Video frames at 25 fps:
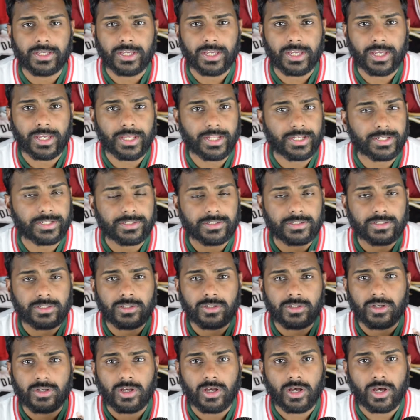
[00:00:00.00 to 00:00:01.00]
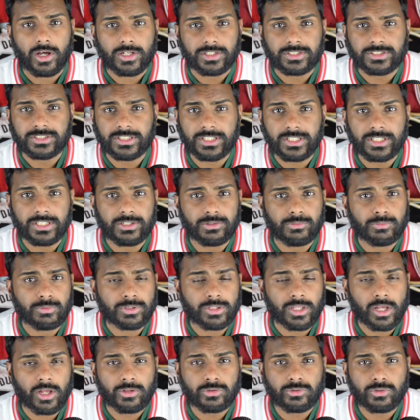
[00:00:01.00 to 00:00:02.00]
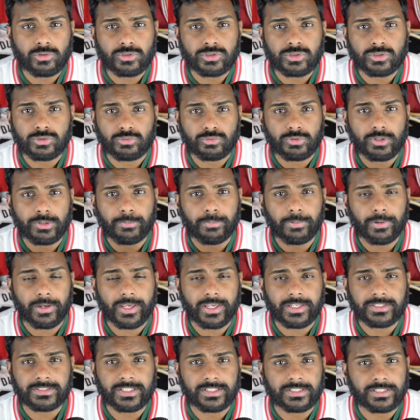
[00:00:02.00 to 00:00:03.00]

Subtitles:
And honestly, without those three plays,